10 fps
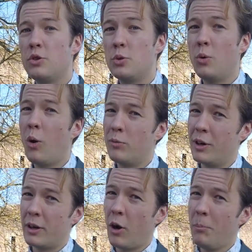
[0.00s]
too
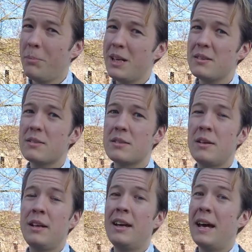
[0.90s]
overly complex,
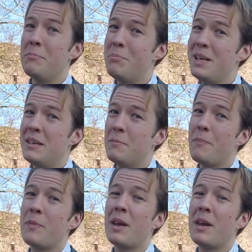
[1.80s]
and B,